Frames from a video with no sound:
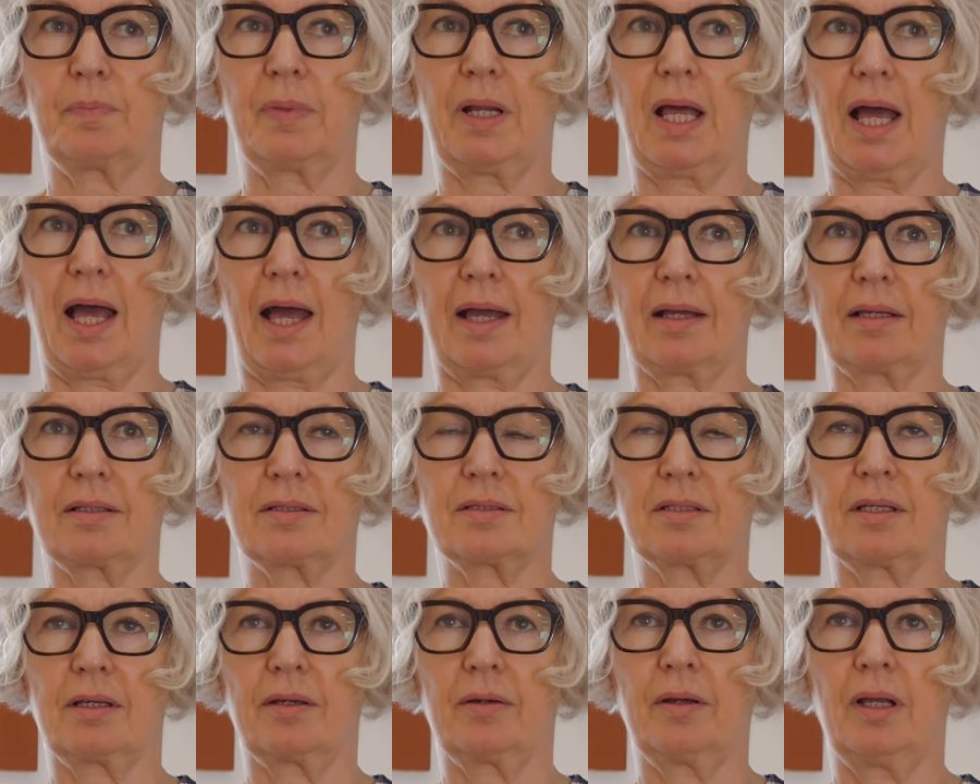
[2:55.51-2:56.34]
black.
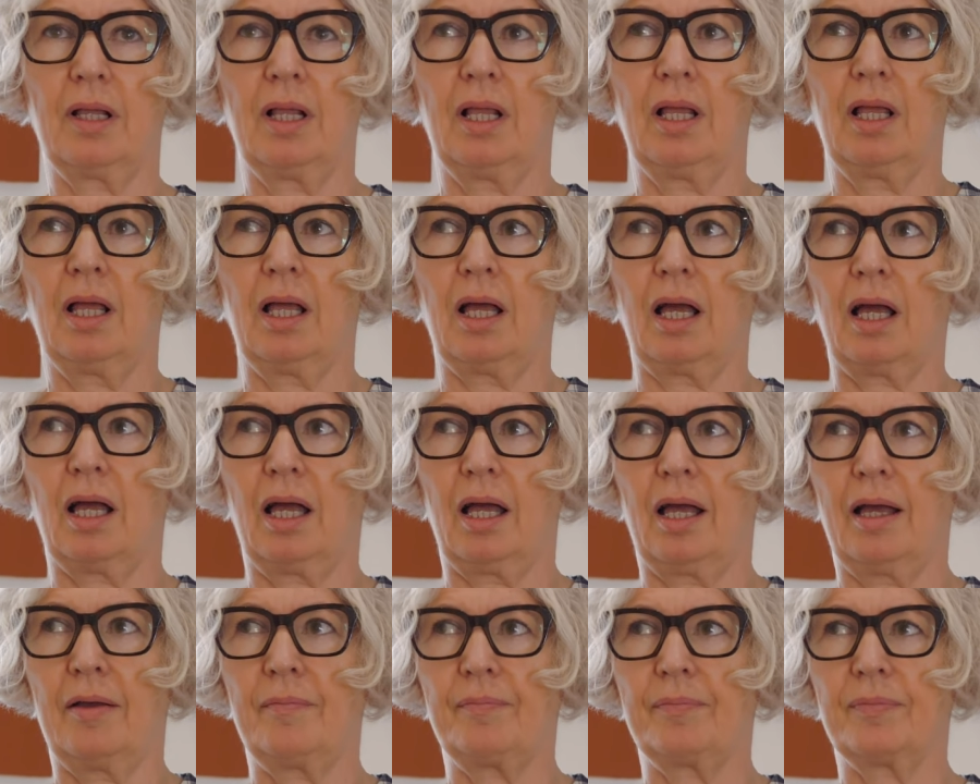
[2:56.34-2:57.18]
So
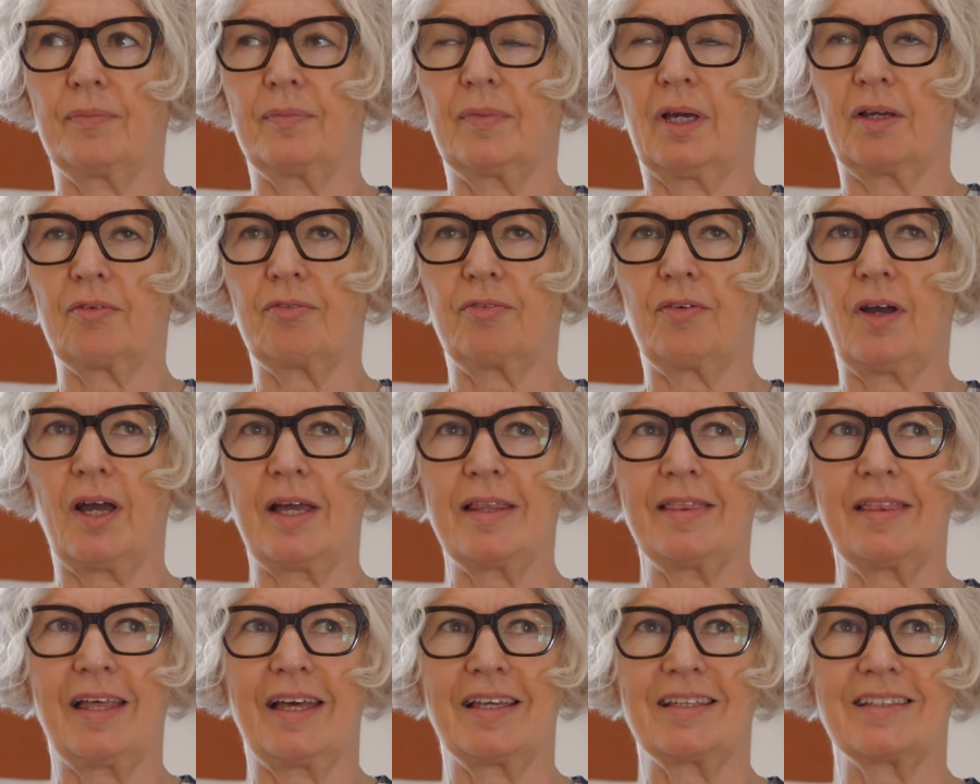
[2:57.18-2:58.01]
I
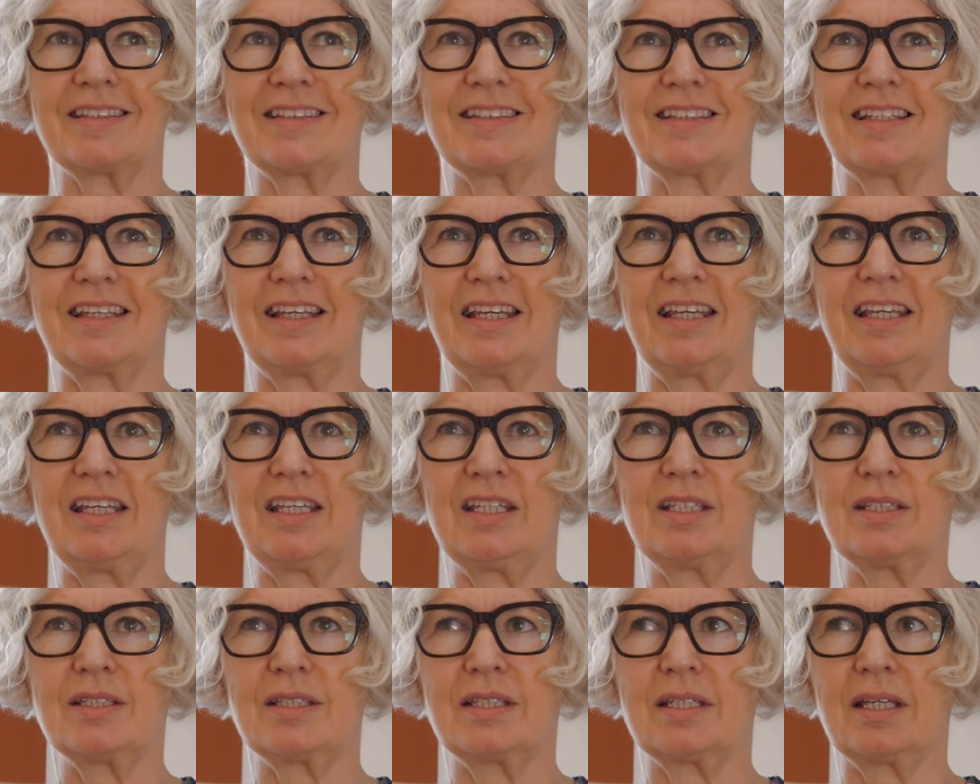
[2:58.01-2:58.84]
find that's
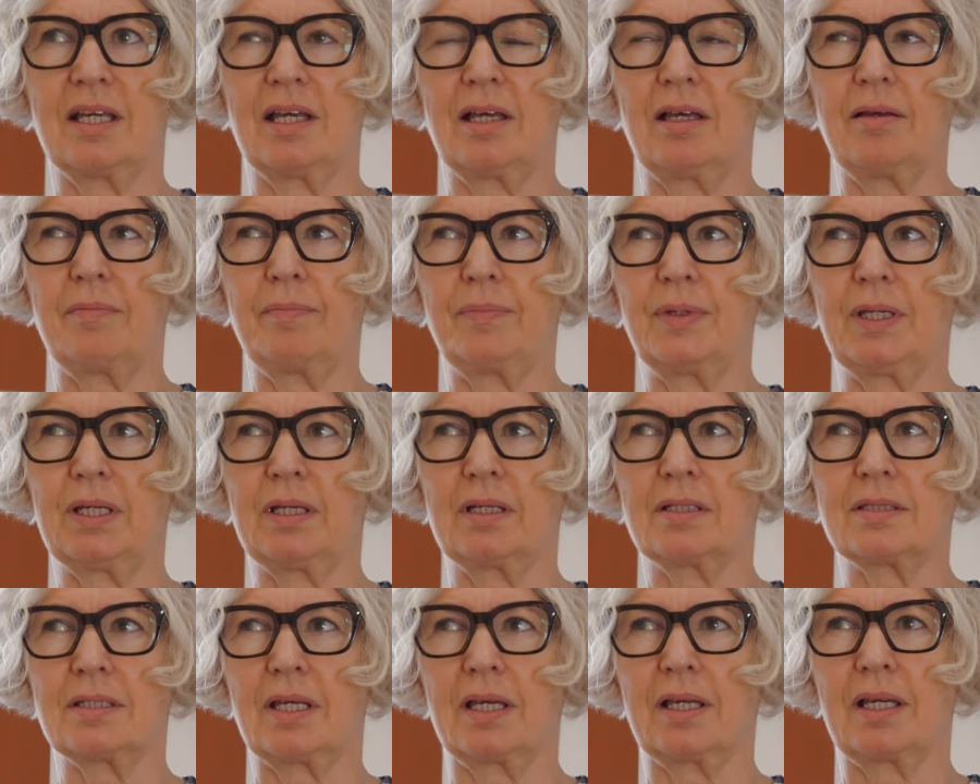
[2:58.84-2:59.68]
easier
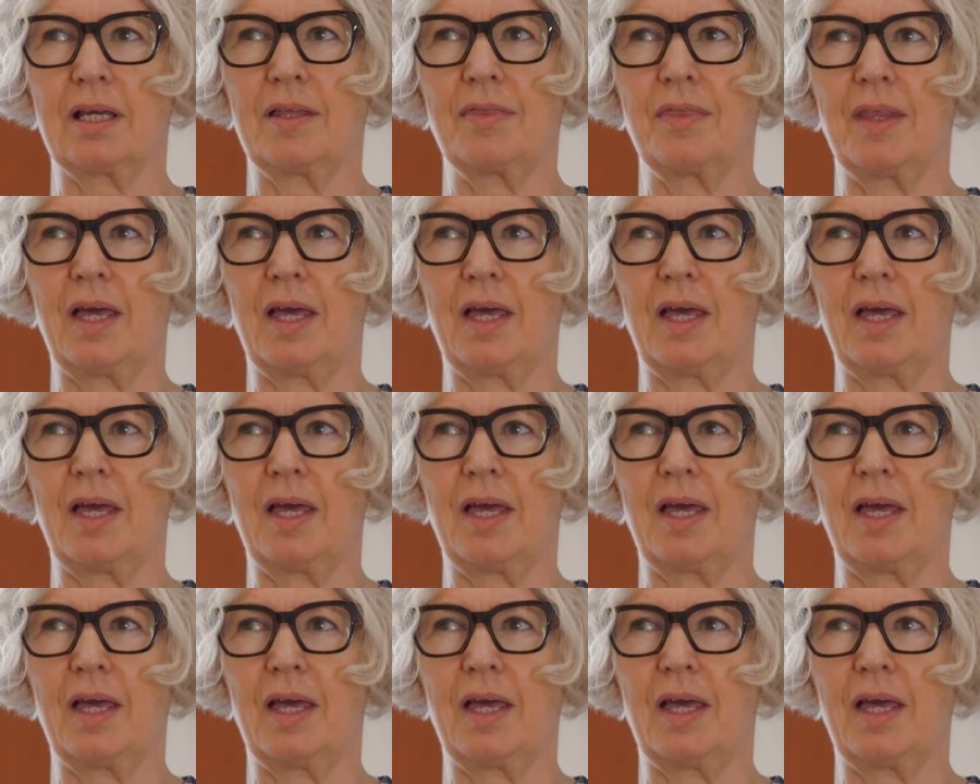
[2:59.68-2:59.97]
because I can